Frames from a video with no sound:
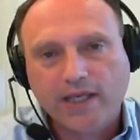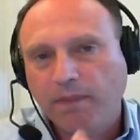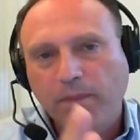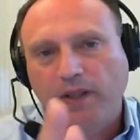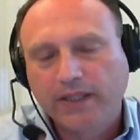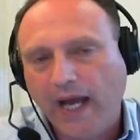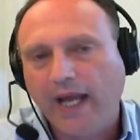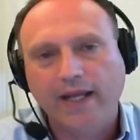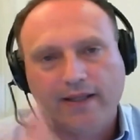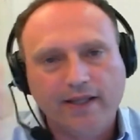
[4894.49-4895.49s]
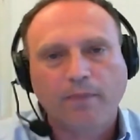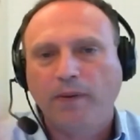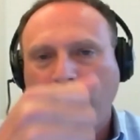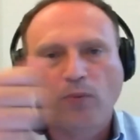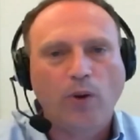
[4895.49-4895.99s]
People die and there are
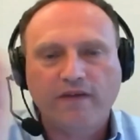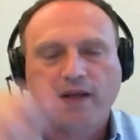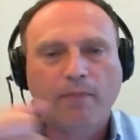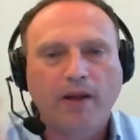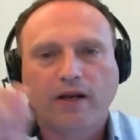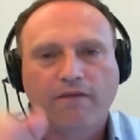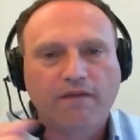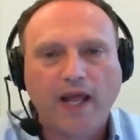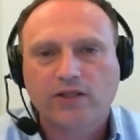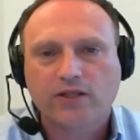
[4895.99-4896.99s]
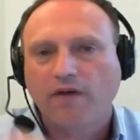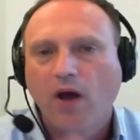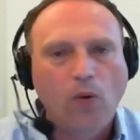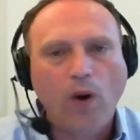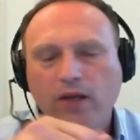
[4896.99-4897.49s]
people waving American flags of
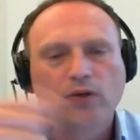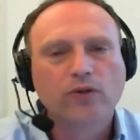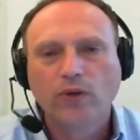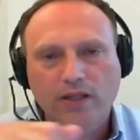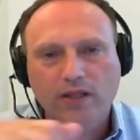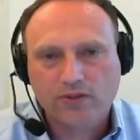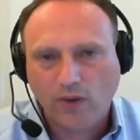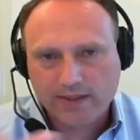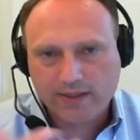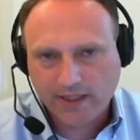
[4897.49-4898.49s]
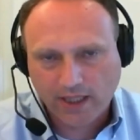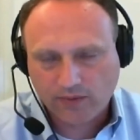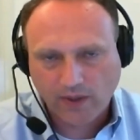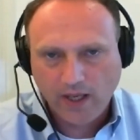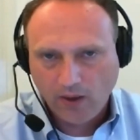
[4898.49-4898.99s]
why you're doing this to us, etc.